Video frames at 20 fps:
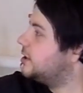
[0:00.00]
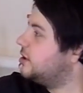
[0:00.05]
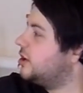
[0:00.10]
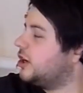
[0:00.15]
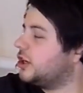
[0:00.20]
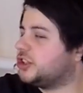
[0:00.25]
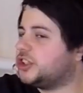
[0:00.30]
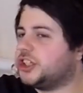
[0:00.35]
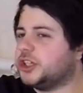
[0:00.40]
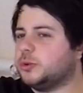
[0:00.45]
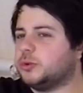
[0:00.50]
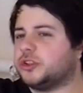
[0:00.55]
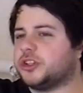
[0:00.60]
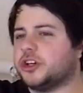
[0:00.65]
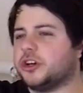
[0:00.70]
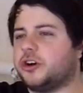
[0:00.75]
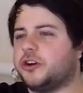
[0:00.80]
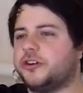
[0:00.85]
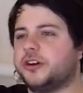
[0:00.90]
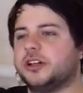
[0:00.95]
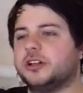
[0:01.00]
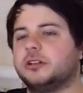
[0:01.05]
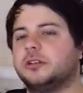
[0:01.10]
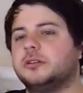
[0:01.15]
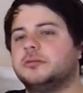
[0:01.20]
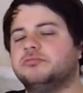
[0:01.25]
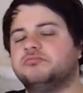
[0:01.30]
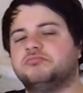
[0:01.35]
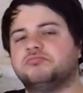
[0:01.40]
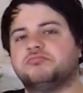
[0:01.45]
not a
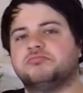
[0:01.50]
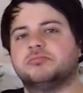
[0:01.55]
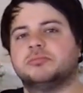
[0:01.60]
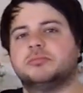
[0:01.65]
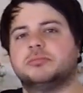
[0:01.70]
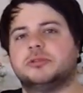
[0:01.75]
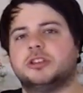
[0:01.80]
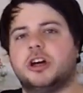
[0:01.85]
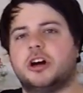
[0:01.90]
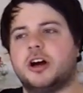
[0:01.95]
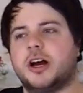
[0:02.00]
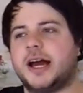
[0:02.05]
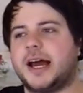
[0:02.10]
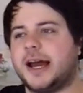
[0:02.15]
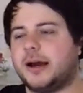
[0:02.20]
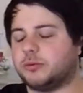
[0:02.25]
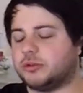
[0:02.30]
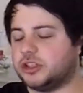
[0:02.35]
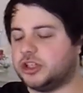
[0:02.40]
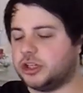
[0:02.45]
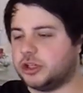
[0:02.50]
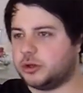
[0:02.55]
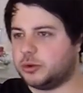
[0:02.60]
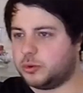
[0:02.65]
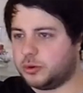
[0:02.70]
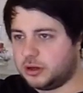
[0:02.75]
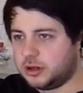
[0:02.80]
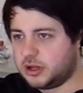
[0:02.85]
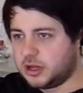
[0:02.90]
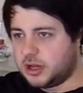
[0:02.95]
tutorial, not a
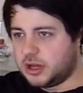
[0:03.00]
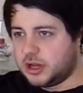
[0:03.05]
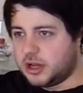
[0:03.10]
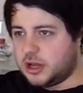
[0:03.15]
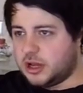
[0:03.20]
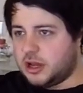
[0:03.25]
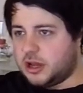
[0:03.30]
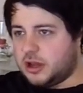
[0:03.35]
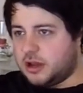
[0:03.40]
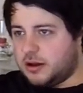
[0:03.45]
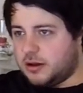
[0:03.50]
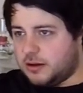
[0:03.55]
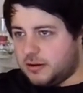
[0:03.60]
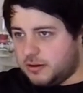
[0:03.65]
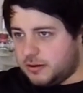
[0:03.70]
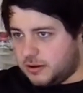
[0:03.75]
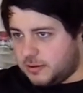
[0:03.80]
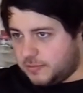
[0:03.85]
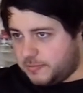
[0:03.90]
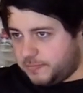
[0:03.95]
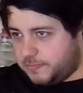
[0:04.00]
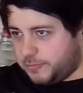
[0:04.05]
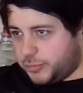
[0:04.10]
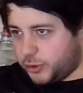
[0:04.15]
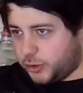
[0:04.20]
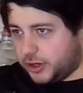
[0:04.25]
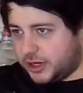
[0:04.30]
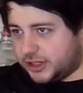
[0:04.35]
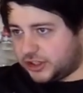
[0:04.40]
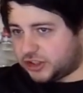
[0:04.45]
how-to,
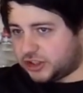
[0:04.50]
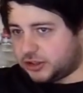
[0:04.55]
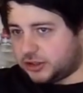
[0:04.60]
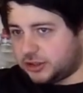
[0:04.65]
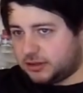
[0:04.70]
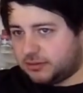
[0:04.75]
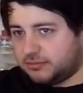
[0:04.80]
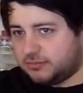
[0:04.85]
but it's